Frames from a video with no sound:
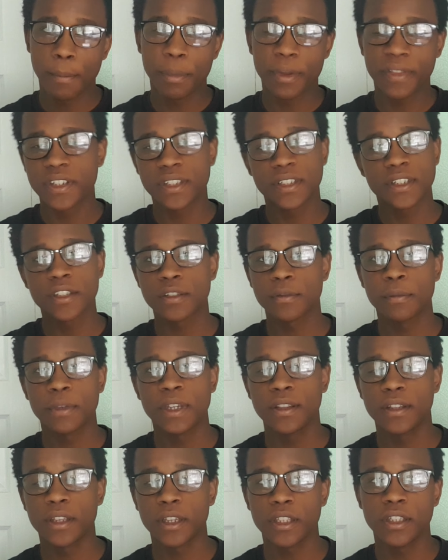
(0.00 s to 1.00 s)
But this doesn't
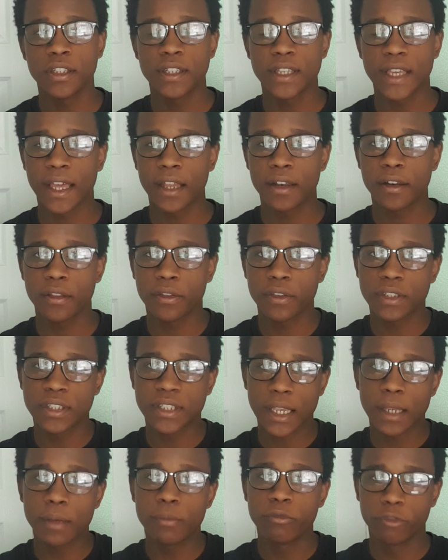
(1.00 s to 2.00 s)
mean that you get the
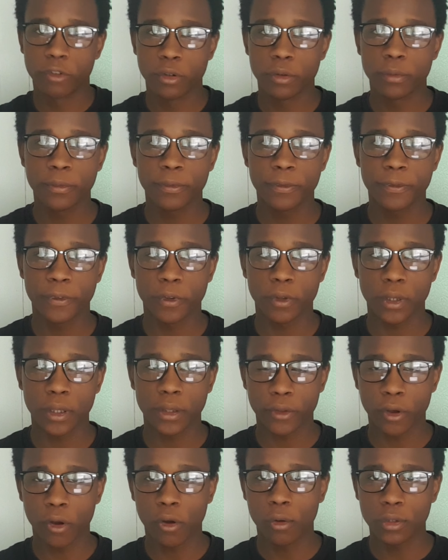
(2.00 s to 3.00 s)
same room for
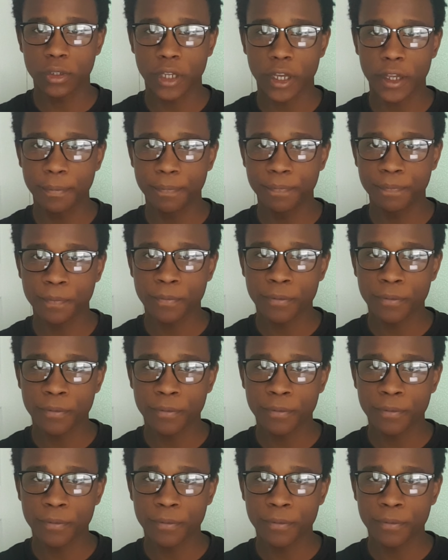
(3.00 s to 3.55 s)
the whole time.